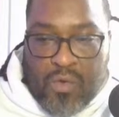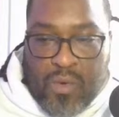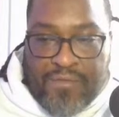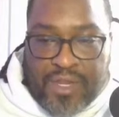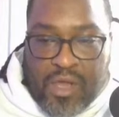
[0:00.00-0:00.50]
or
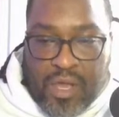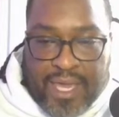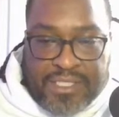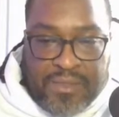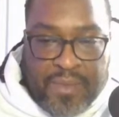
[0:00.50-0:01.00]
whoever, the
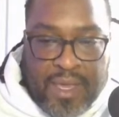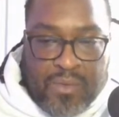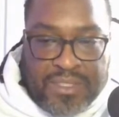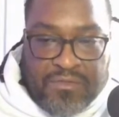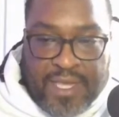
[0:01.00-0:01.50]
Caucasian
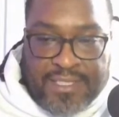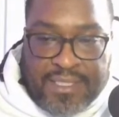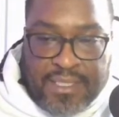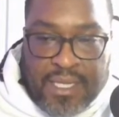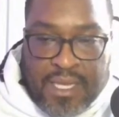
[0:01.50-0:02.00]
man, was
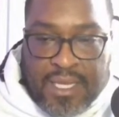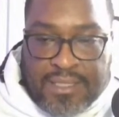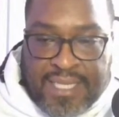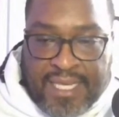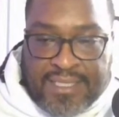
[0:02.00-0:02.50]
arrested.
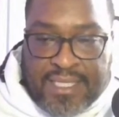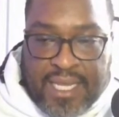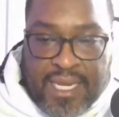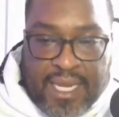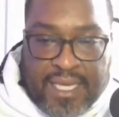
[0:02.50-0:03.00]

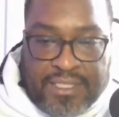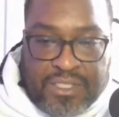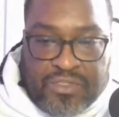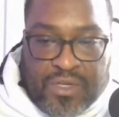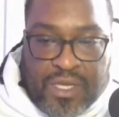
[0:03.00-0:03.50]
Tainted and
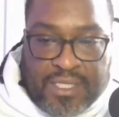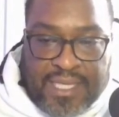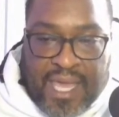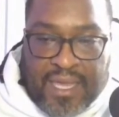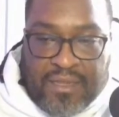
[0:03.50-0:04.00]
laced
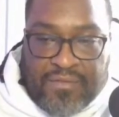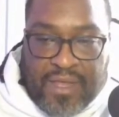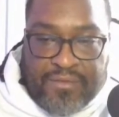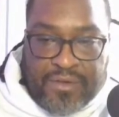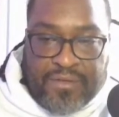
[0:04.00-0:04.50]
drugs, candy
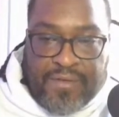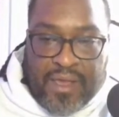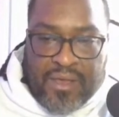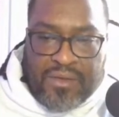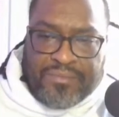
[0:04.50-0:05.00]
flavored
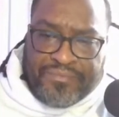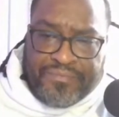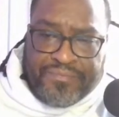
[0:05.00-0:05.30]
found.